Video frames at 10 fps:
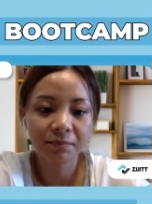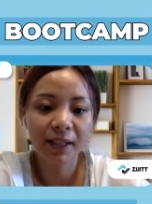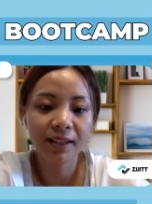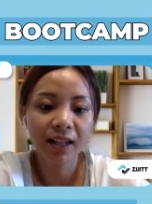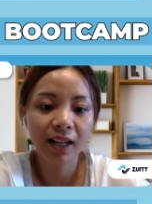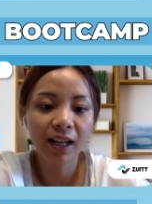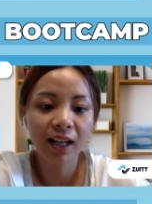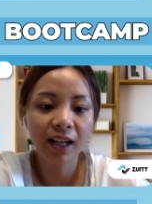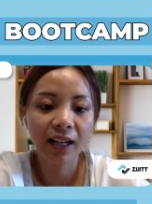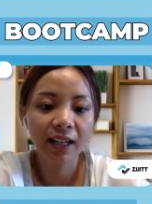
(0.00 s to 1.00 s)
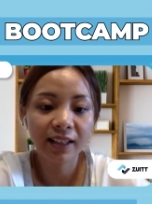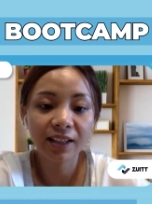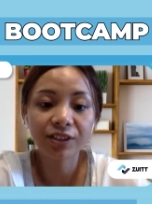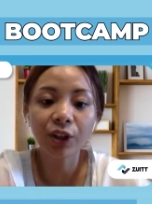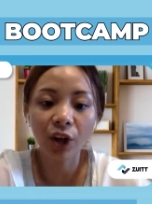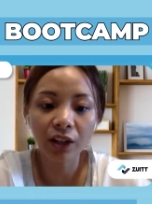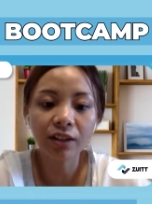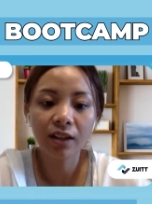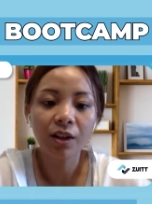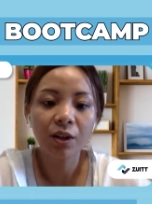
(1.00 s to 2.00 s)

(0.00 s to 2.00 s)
But later on,